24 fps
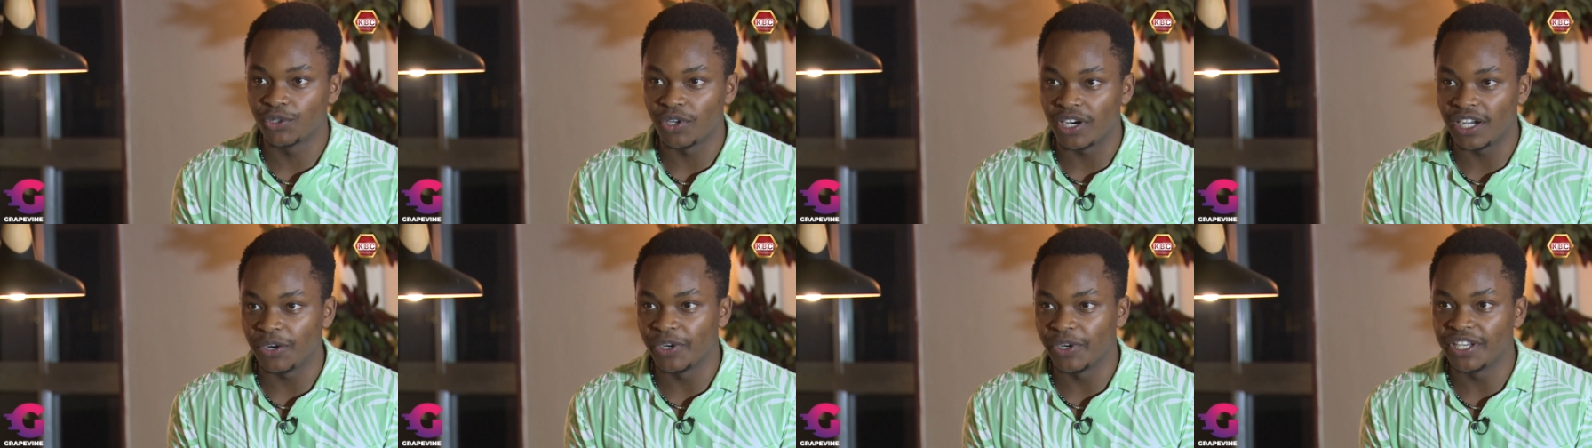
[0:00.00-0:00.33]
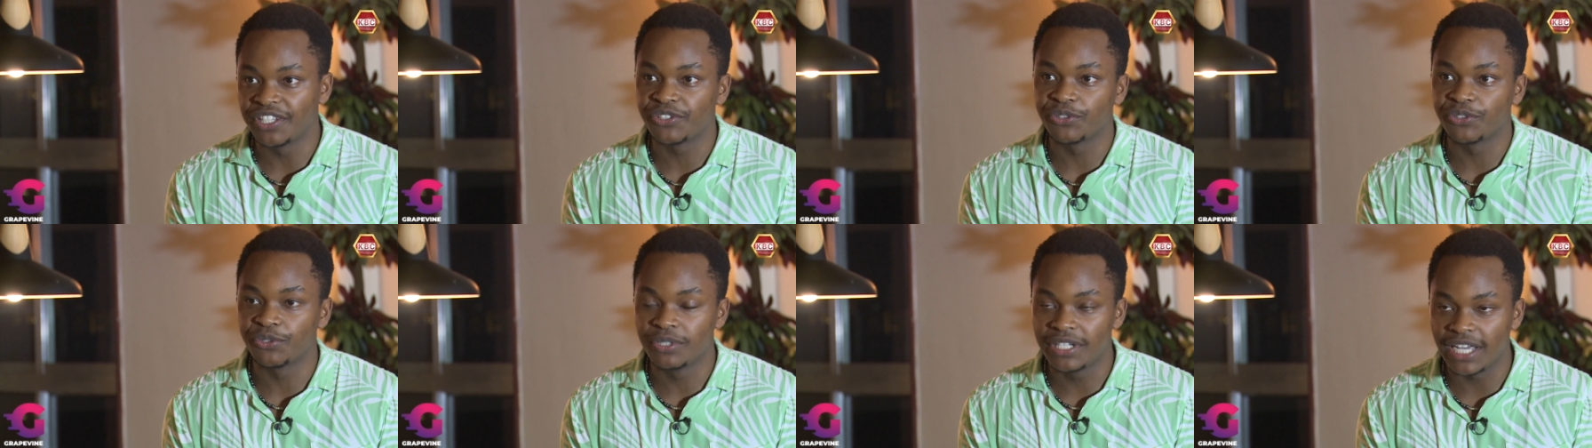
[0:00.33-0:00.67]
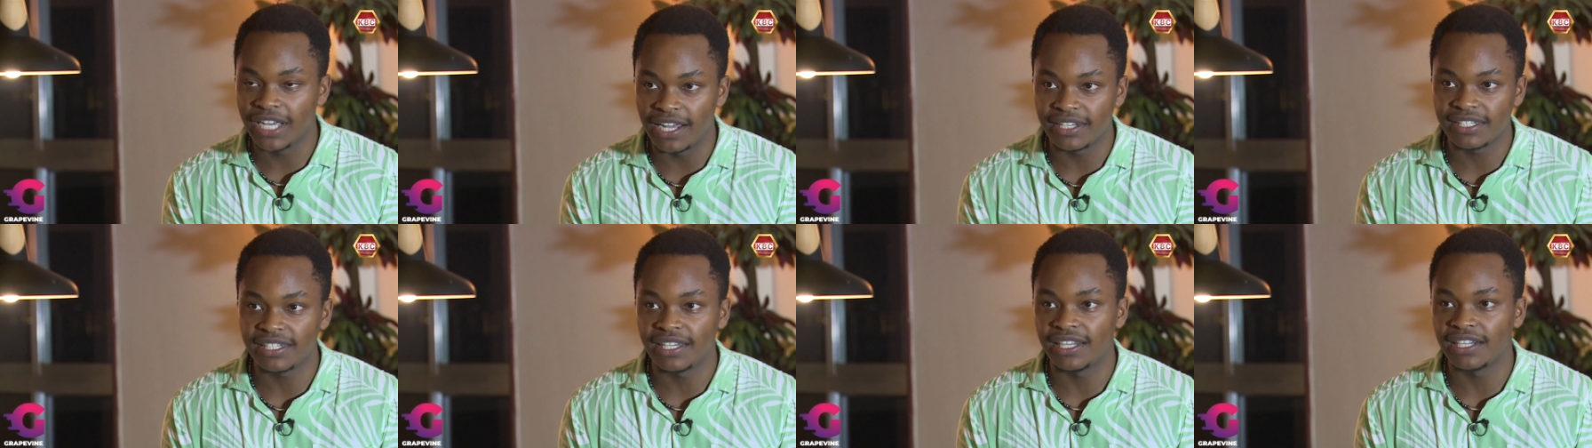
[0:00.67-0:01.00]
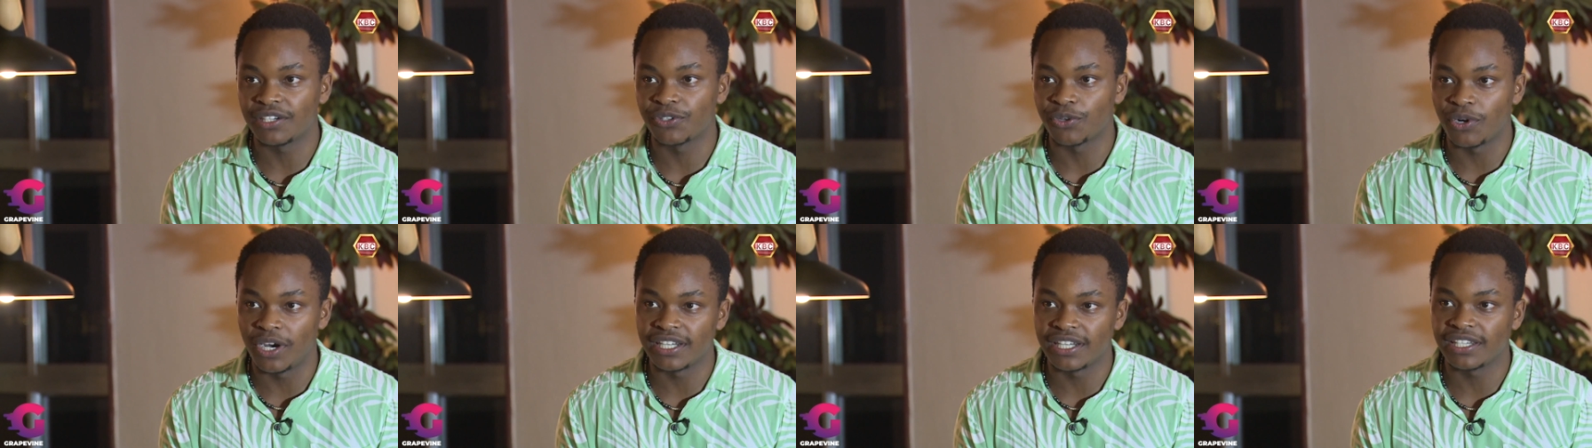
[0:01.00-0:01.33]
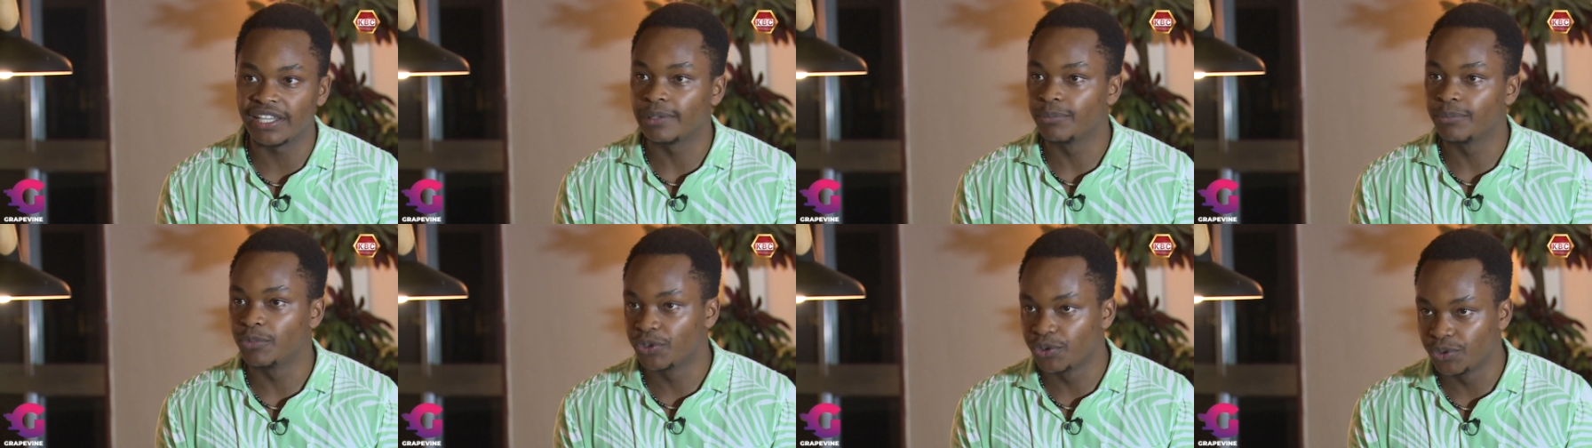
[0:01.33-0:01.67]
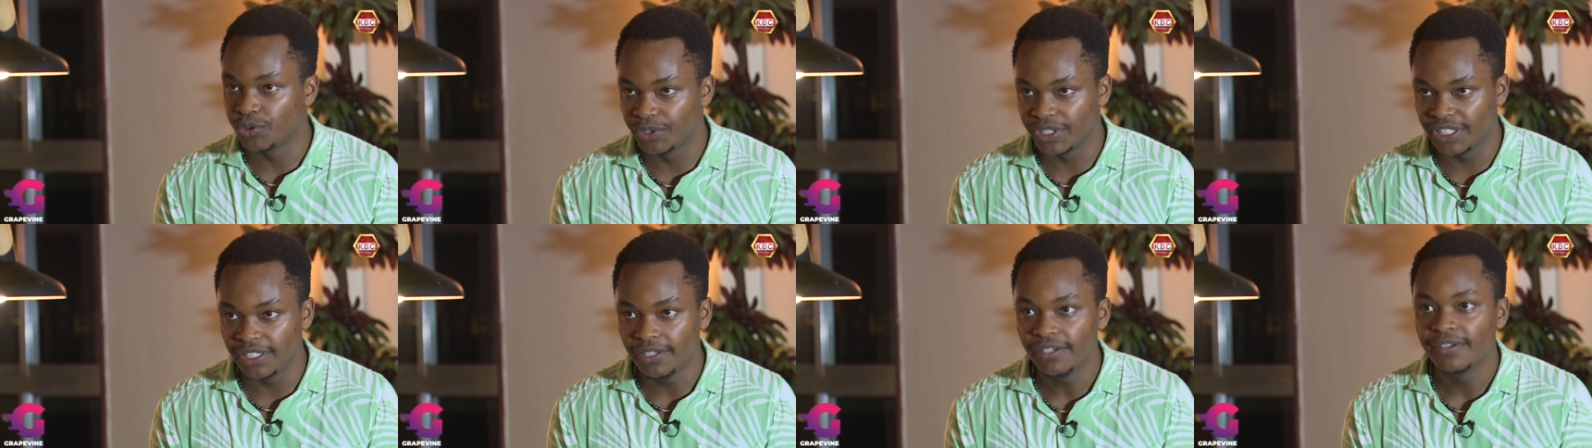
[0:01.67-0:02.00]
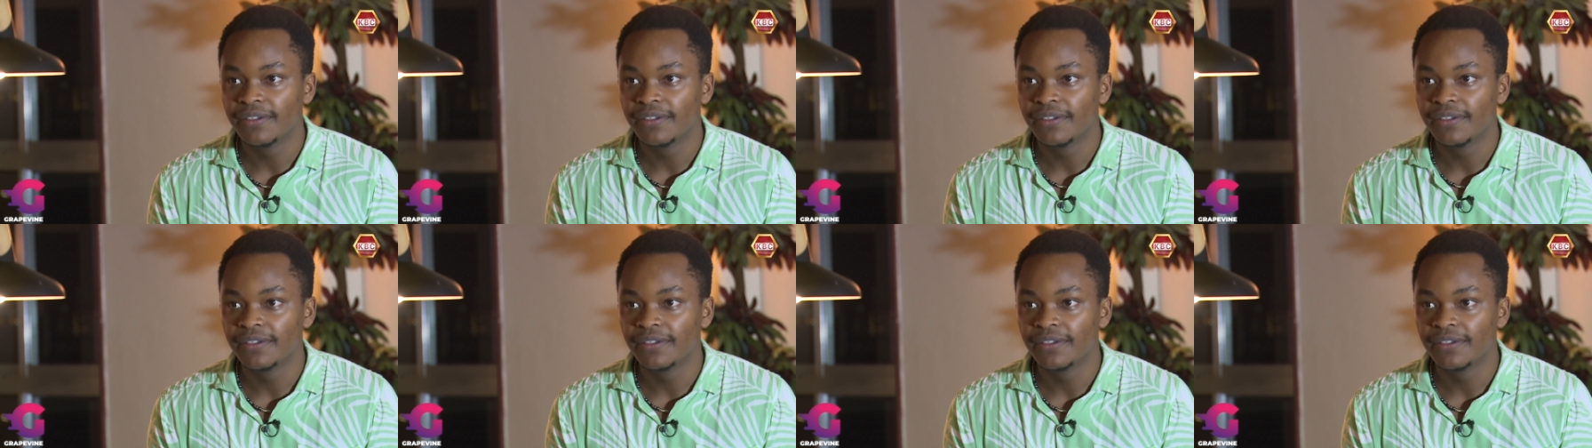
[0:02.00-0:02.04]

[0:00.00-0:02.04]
I went to Uganda, Rwanda, and Burundi.